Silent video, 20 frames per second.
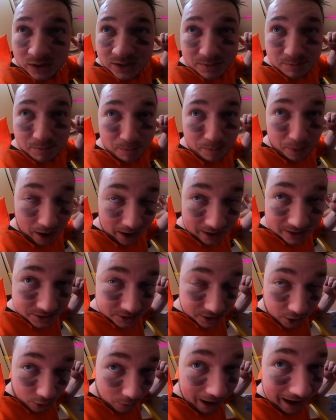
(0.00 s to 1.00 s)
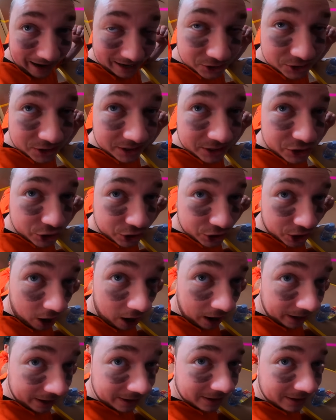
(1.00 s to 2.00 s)
Was Bosco actually
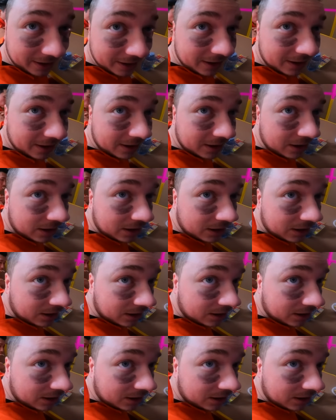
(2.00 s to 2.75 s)
shot? Jake, why